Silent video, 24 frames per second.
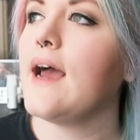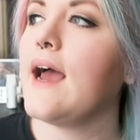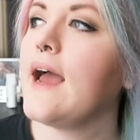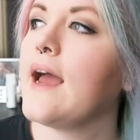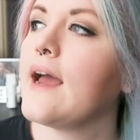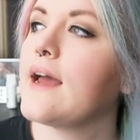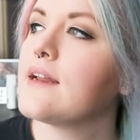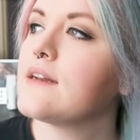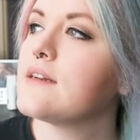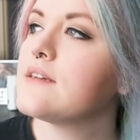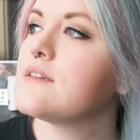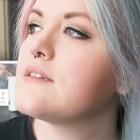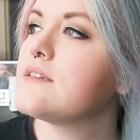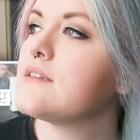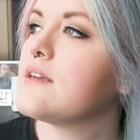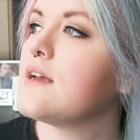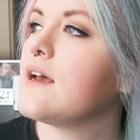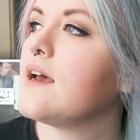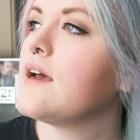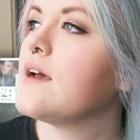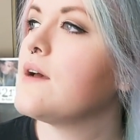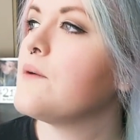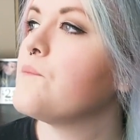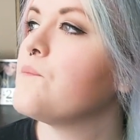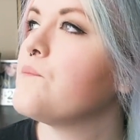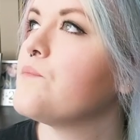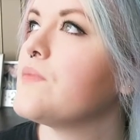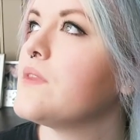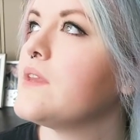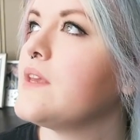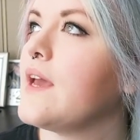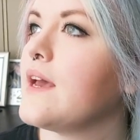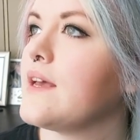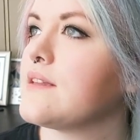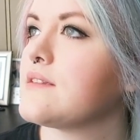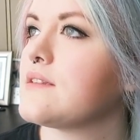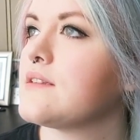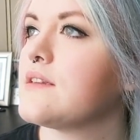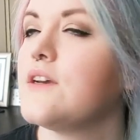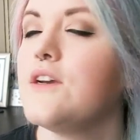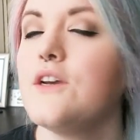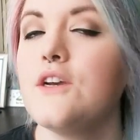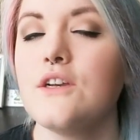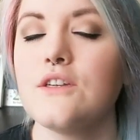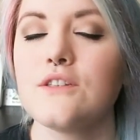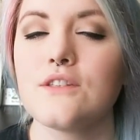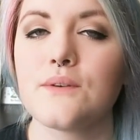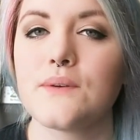And yes,
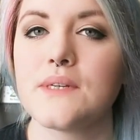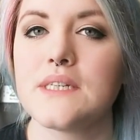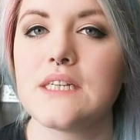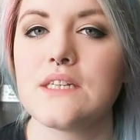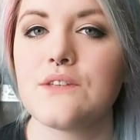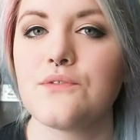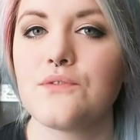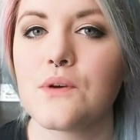so I need